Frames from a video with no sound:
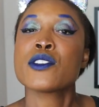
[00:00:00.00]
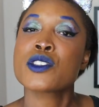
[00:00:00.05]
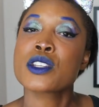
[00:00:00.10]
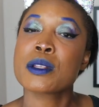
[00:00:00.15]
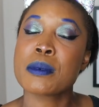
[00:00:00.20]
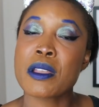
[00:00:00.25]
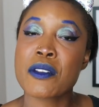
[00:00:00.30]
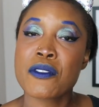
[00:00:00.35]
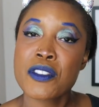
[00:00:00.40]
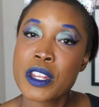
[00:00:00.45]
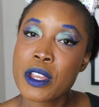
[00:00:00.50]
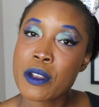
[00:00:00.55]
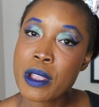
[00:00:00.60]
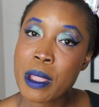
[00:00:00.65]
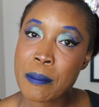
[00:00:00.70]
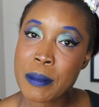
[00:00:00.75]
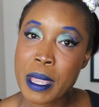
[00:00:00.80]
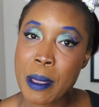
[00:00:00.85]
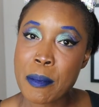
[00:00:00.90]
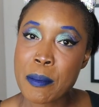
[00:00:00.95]
There's gonna be a video
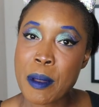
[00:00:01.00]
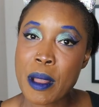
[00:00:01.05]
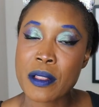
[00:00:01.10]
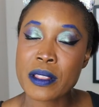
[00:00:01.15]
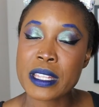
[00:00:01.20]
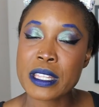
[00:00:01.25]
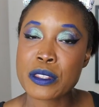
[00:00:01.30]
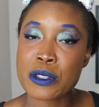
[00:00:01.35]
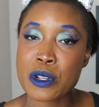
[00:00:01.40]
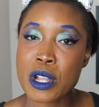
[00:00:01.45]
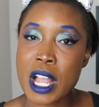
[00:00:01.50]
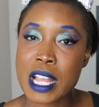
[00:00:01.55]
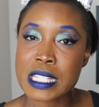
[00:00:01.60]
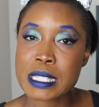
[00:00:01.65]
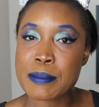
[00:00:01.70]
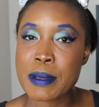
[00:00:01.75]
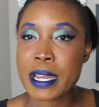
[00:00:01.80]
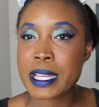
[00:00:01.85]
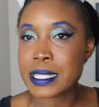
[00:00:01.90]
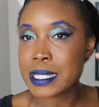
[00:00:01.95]
coming up about Lethal
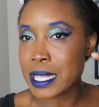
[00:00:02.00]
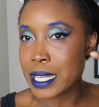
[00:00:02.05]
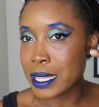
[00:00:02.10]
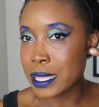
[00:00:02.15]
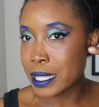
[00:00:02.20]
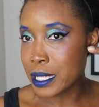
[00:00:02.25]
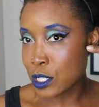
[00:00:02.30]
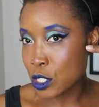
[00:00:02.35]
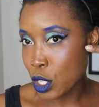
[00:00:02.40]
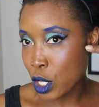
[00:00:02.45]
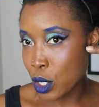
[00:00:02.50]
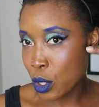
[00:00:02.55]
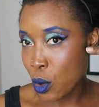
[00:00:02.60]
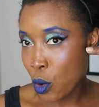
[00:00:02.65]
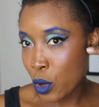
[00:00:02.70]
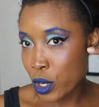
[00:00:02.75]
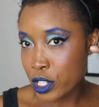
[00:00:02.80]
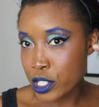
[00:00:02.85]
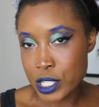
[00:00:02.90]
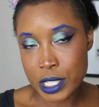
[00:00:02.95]
Cosmetics and this
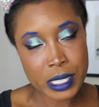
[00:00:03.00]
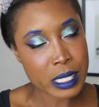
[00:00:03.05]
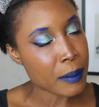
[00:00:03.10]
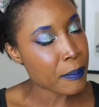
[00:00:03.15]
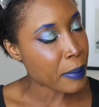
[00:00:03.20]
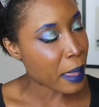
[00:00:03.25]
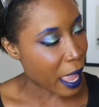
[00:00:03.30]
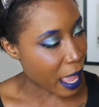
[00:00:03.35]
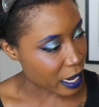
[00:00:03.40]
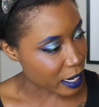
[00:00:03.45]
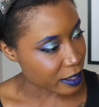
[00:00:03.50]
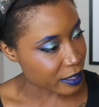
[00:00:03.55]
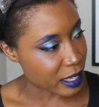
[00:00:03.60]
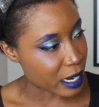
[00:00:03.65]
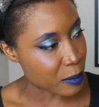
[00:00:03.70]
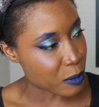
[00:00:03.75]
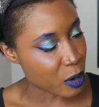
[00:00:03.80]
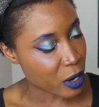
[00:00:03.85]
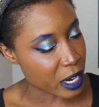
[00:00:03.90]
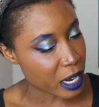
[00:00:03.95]
gorgeous palette
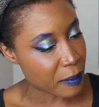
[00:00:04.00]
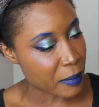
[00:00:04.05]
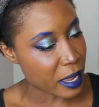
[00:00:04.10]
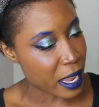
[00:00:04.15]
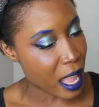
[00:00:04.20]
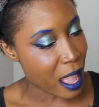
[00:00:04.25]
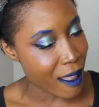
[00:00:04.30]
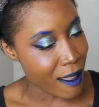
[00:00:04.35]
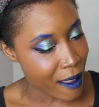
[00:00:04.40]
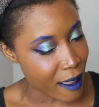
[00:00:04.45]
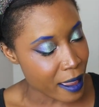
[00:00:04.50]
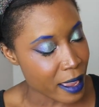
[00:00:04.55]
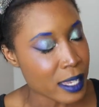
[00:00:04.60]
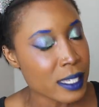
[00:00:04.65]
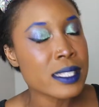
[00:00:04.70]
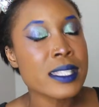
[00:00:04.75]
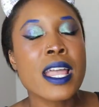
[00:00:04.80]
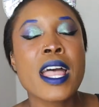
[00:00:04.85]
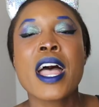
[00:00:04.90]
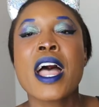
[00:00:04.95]
that I'm wearing on my
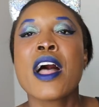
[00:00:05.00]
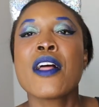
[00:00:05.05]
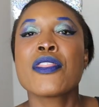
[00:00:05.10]
eyes.